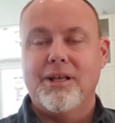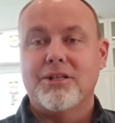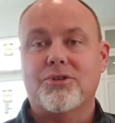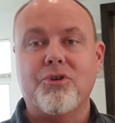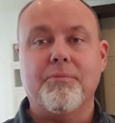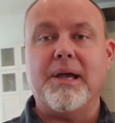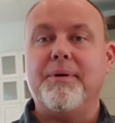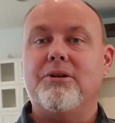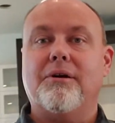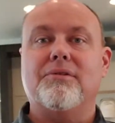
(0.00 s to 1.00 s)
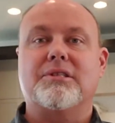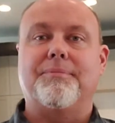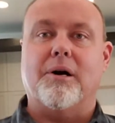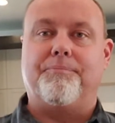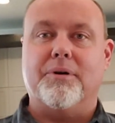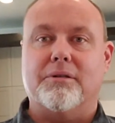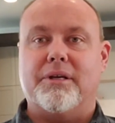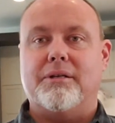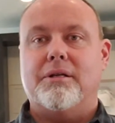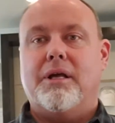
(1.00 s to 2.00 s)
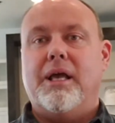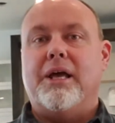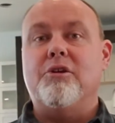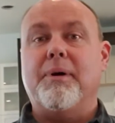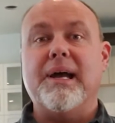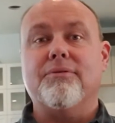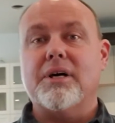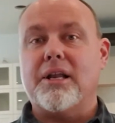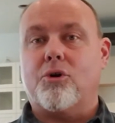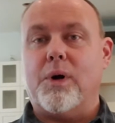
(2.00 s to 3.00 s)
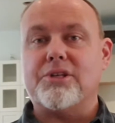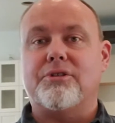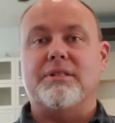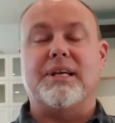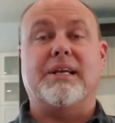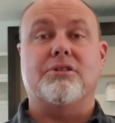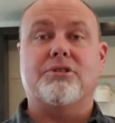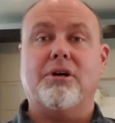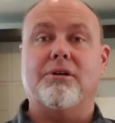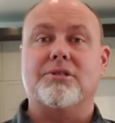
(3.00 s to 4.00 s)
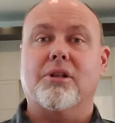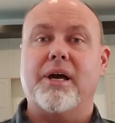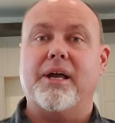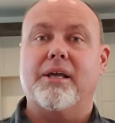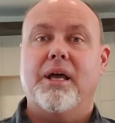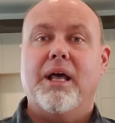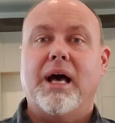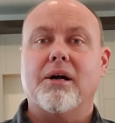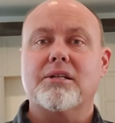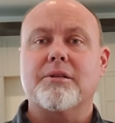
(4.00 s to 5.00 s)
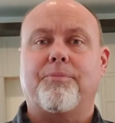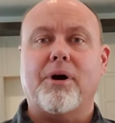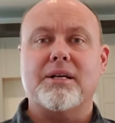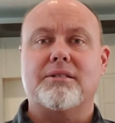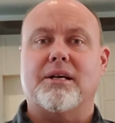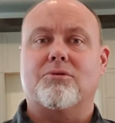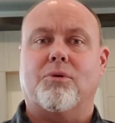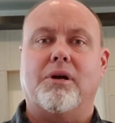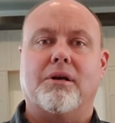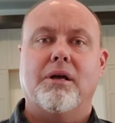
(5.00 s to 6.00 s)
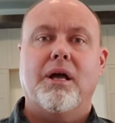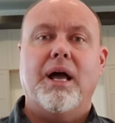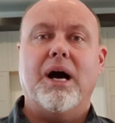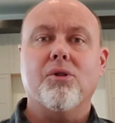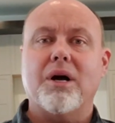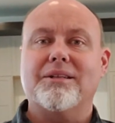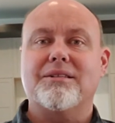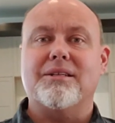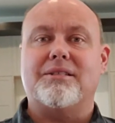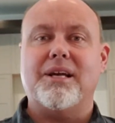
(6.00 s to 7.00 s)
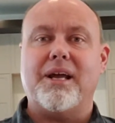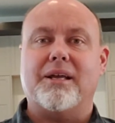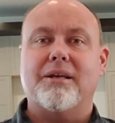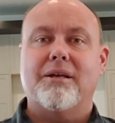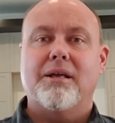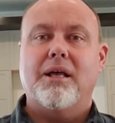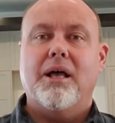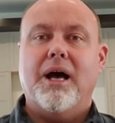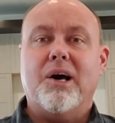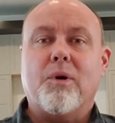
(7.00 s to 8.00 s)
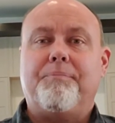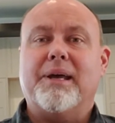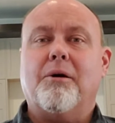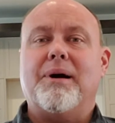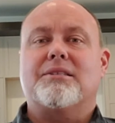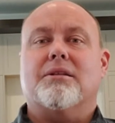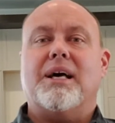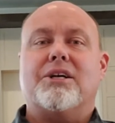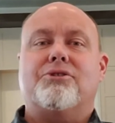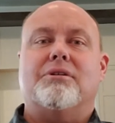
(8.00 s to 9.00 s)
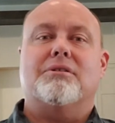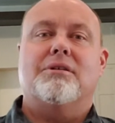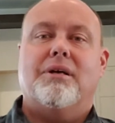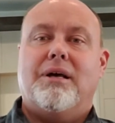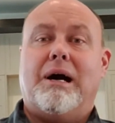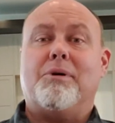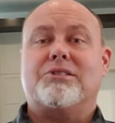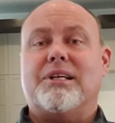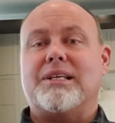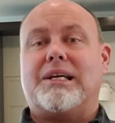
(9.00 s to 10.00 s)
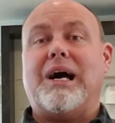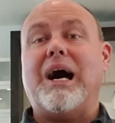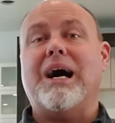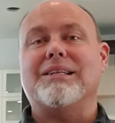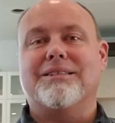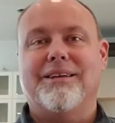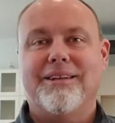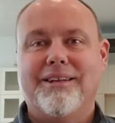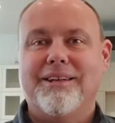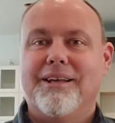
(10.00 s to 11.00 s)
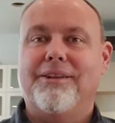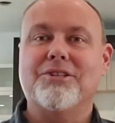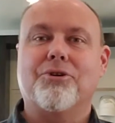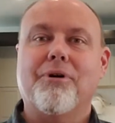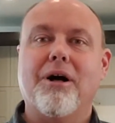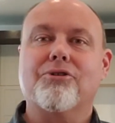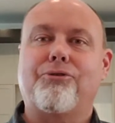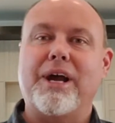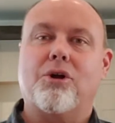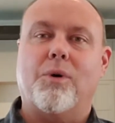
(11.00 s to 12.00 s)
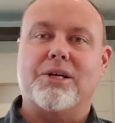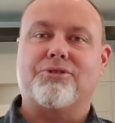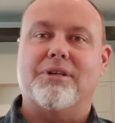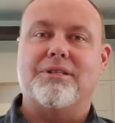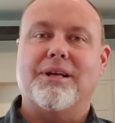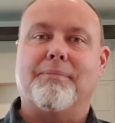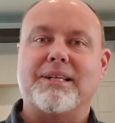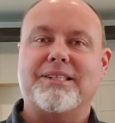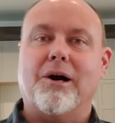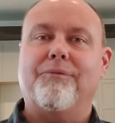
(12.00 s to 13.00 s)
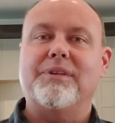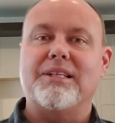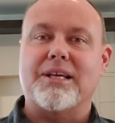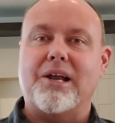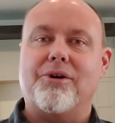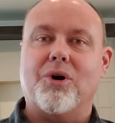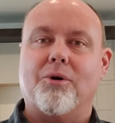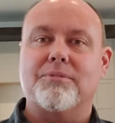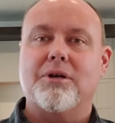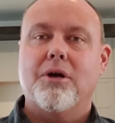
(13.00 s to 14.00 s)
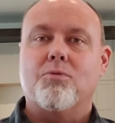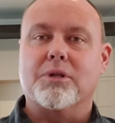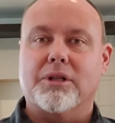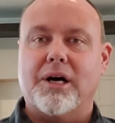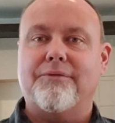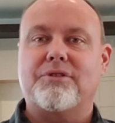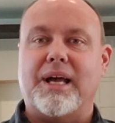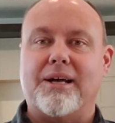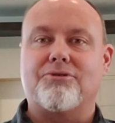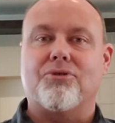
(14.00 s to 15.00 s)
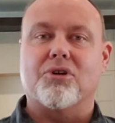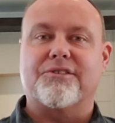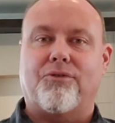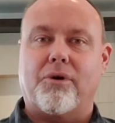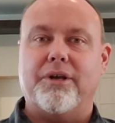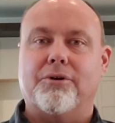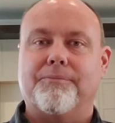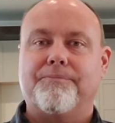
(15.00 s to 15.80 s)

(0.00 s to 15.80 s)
So you may be nervous about building, and you may have a lot of questions and concerns like, how does the process work? How long does it take? How do I pick up my selections? How much does it cost? These are all great questions, and myself and Designer Homes would love to answer those for you.